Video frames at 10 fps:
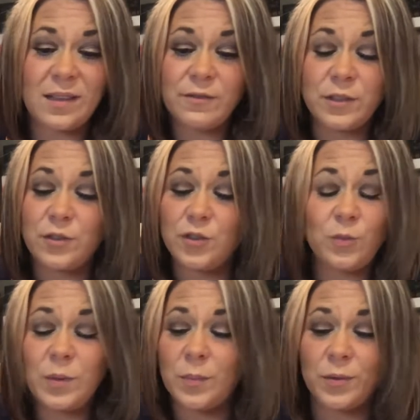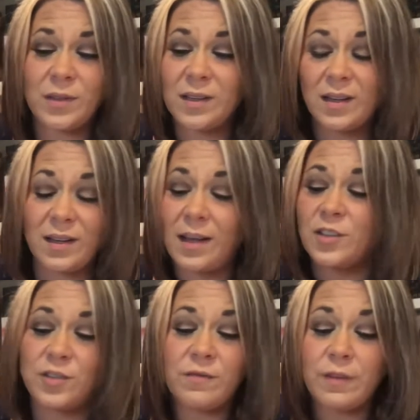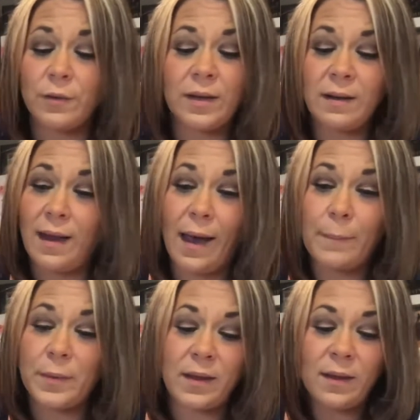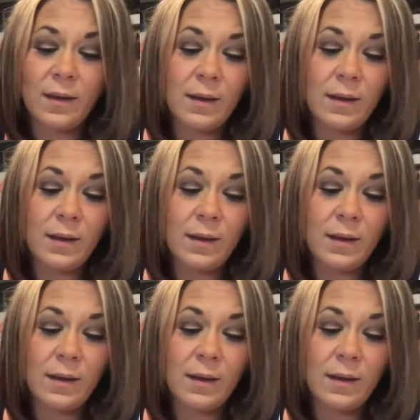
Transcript: I feel two people in a connection, very unhappy,